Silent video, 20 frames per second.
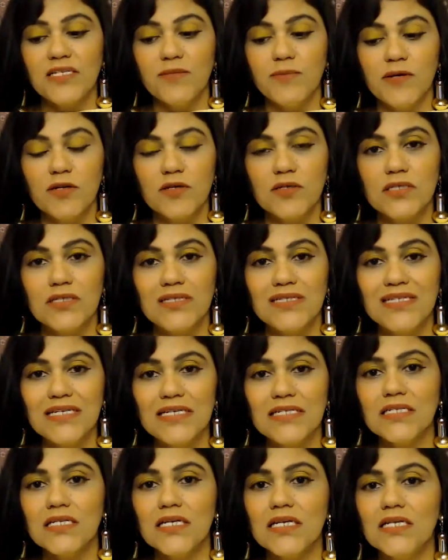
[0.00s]
because
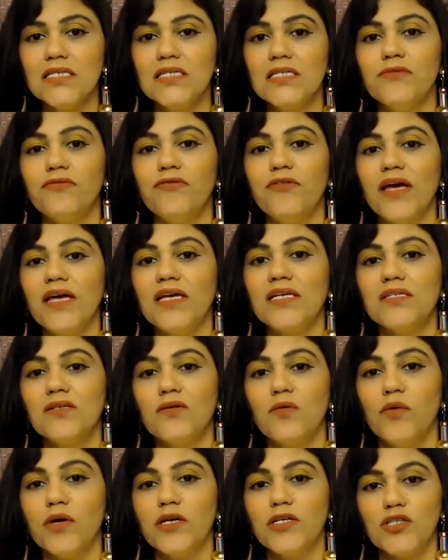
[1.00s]
this is the phase
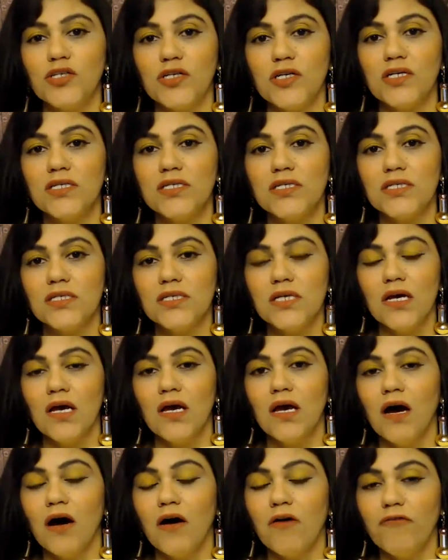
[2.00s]
which is
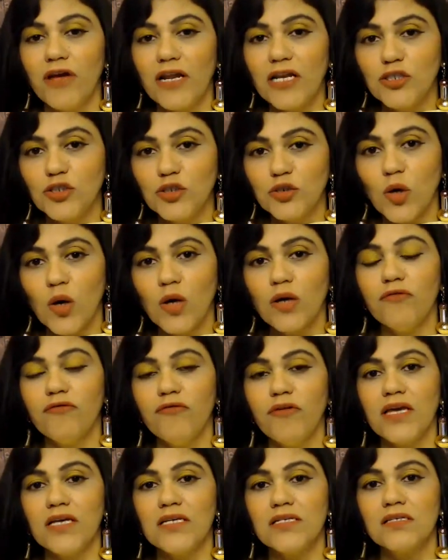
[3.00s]
a very short
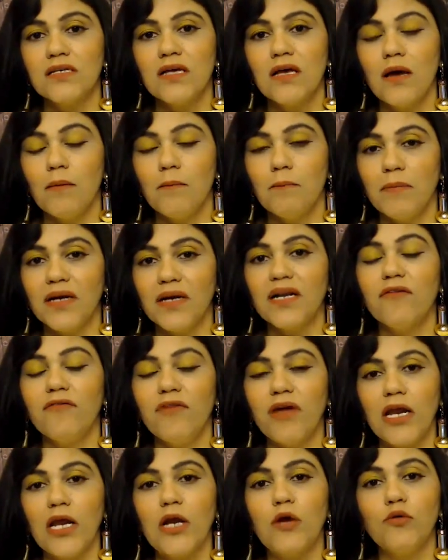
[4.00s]
phase, but a
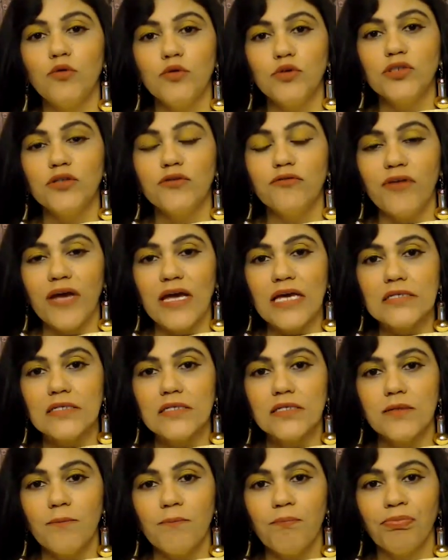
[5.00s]
very crucial phase.